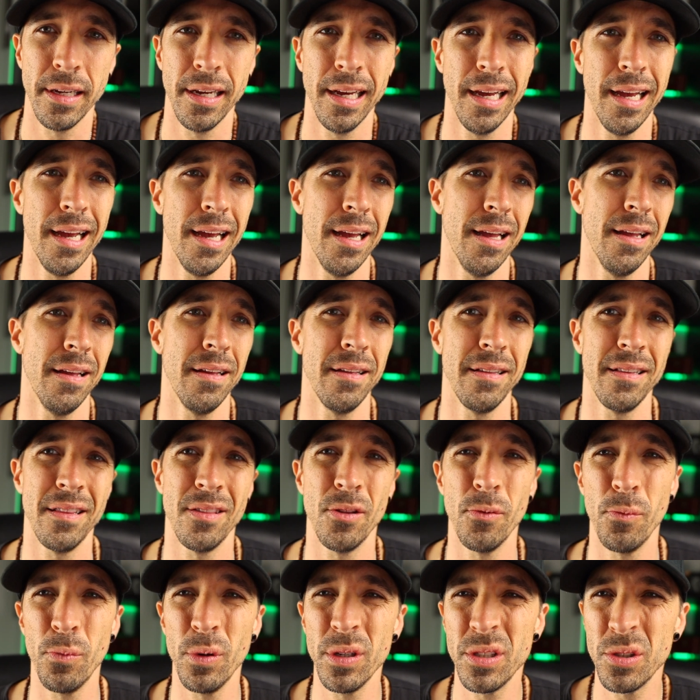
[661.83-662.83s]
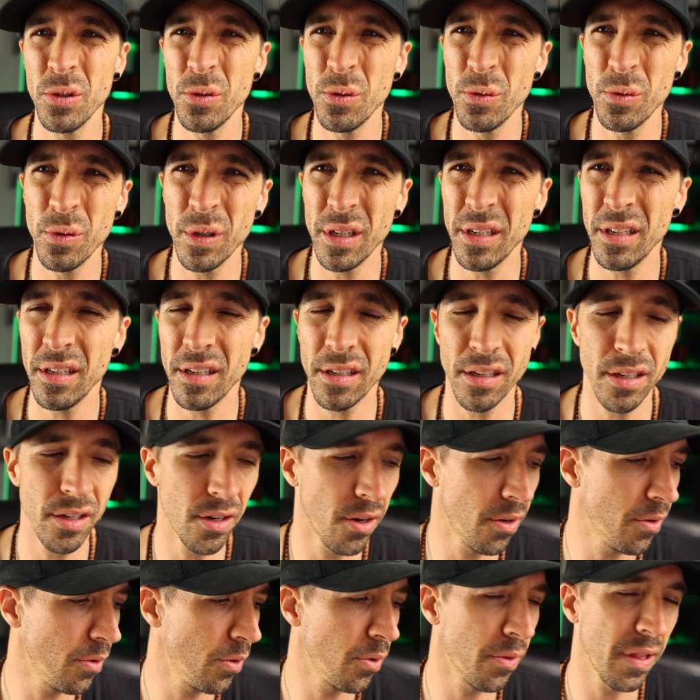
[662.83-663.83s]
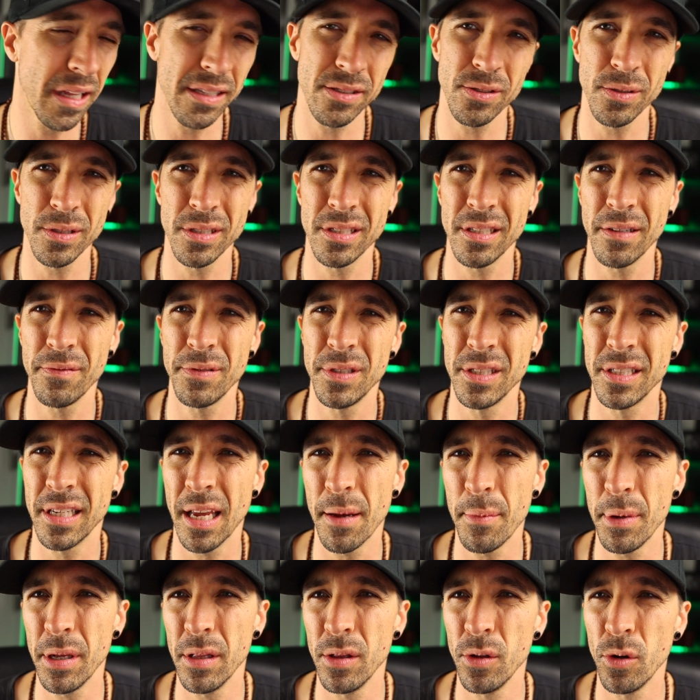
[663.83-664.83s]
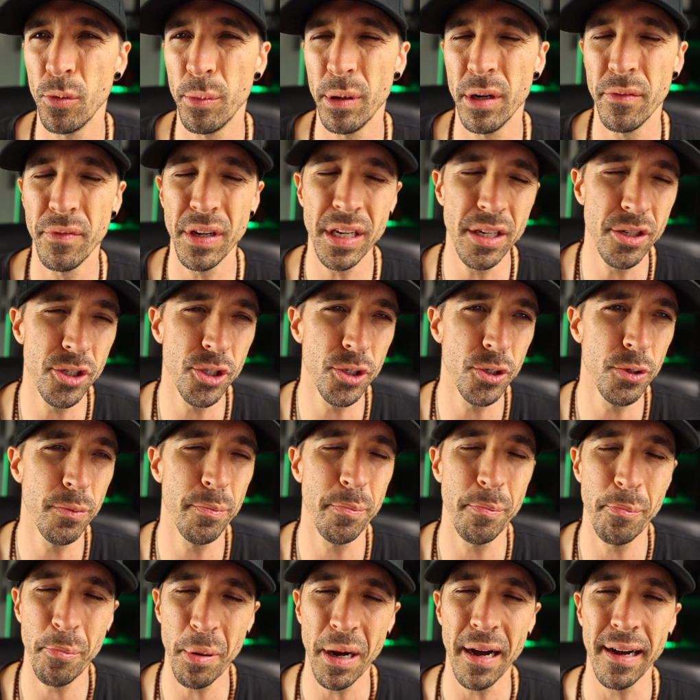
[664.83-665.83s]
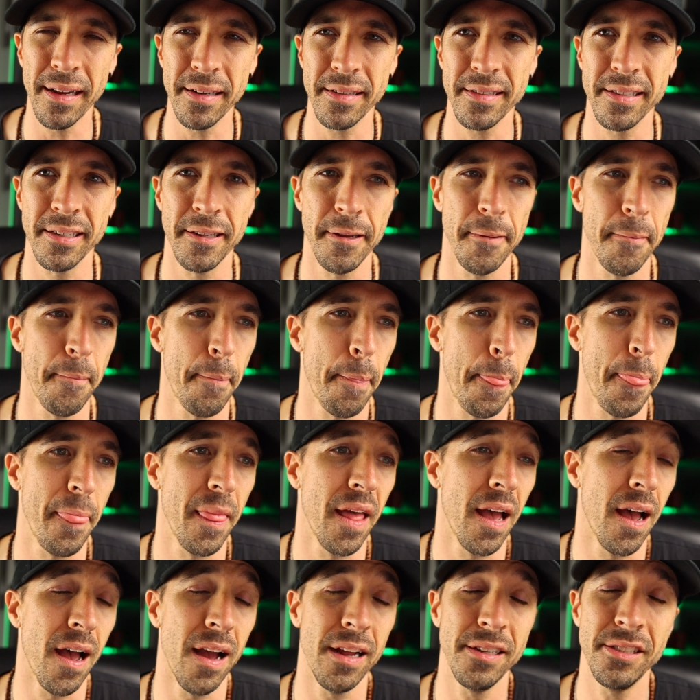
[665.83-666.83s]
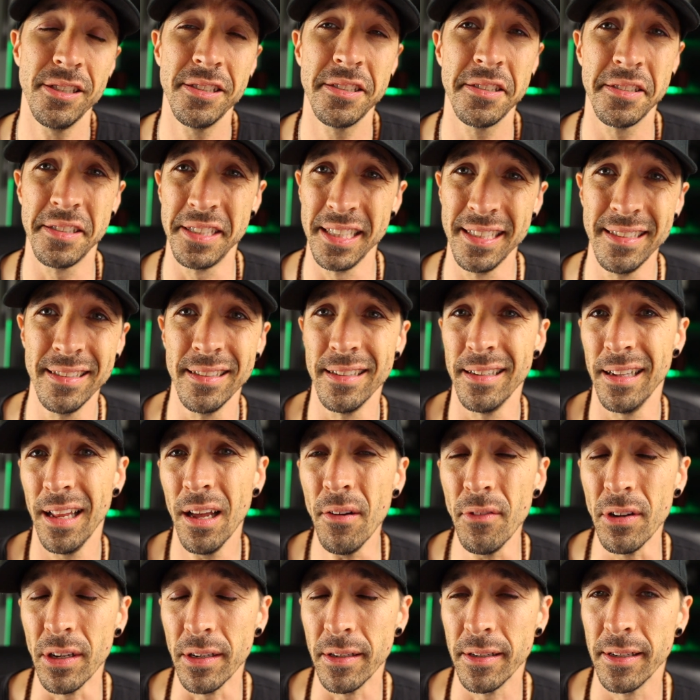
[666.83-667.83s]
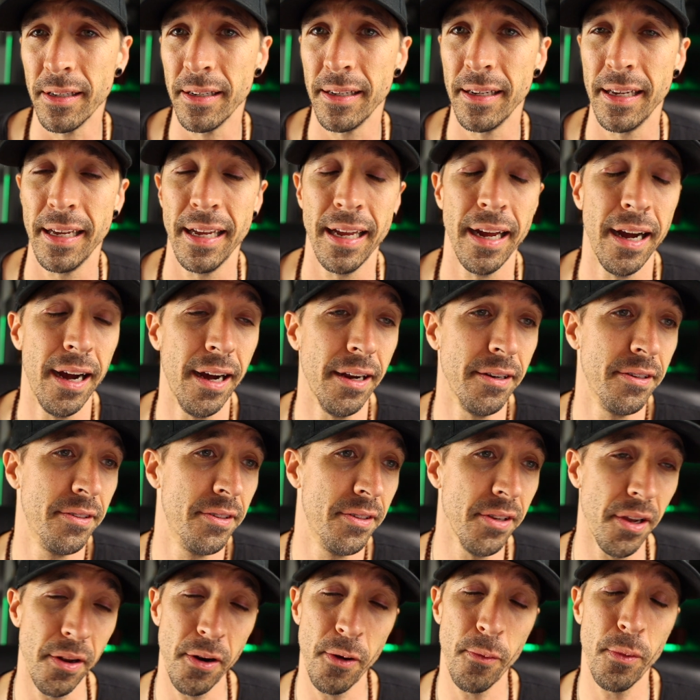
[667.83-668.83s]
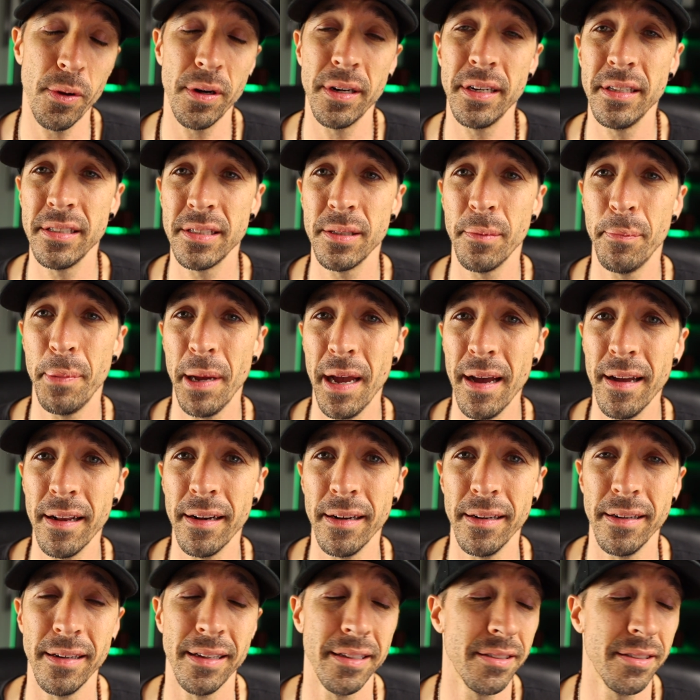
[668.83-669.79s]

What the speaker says: The whistle and, you know, all that sort of stuff just gave me a little bit of issue, but I just didn't love it. I don't know what it is about it.